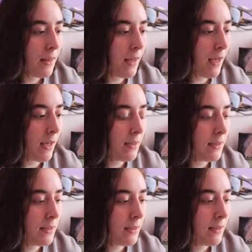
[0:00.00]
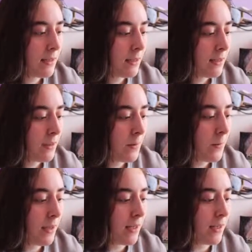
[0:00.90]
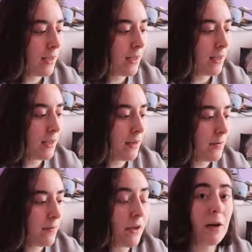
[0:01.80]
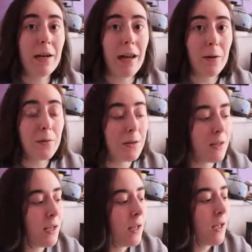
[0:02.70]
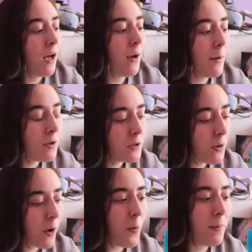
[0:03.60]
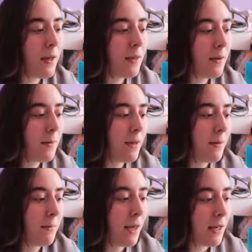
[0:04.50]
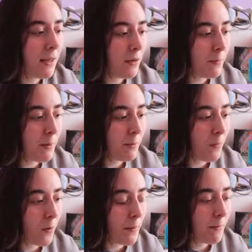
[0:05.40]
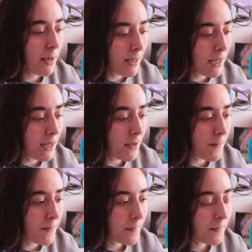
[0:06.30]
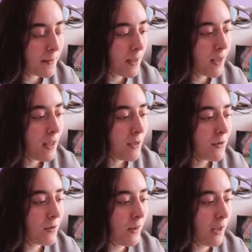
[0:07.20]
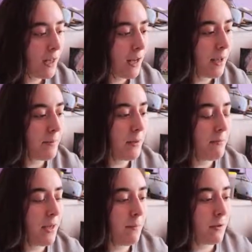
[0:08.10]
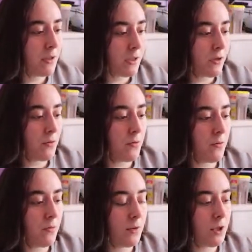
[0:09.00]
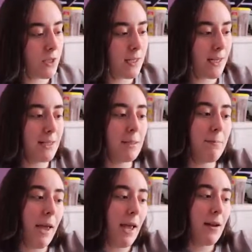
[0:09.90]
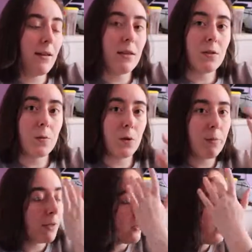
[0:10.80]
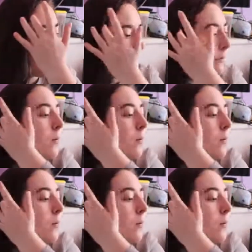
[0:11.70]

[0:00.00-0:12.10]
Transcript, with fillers: that we can uh, figure it out. I'm also hoping that we can make a little bit more money so then I might be able to just expand this room a little bit